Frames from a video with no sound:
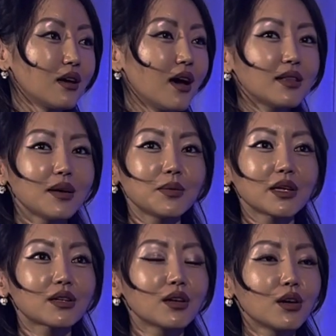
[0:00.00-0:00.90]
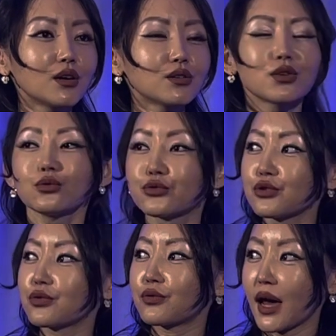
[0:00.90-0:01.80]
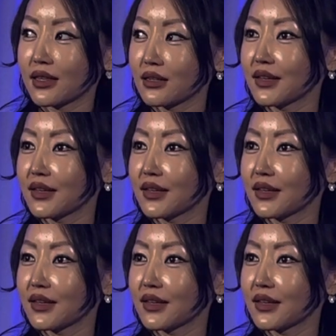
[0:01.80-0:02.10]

And I'm like, so would you rather